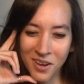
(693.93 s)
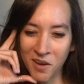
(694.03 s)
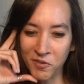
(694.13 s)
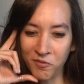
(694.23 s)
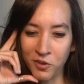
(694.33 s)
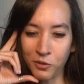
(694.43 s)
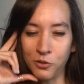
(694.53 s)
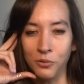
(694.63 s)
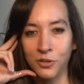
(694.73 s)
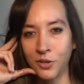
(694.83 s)
they often feel
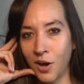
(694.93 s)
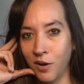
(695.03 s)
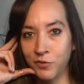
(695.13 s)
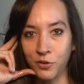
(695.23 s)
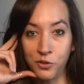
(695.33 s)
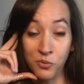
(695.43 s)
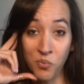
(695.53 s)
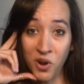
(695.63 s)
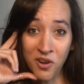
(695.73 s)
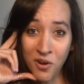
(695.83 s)
too soft or too
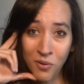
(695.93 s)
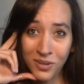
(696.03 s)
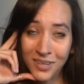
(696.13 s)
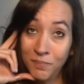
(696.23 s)
one note.